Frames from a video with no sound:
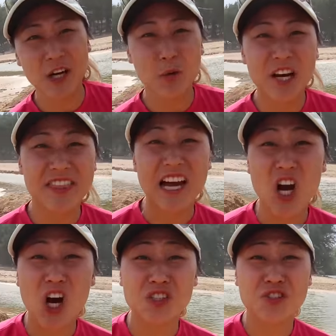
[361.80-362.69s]
gonna work. That
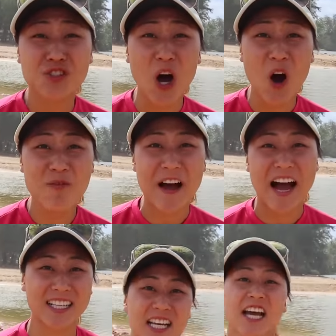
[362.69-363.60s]
car is so
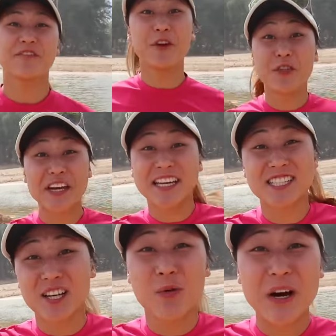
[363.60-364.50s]
fast. If you think
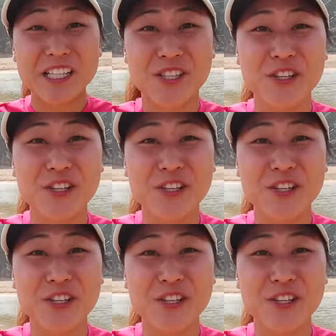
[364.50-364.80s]
it's gonna work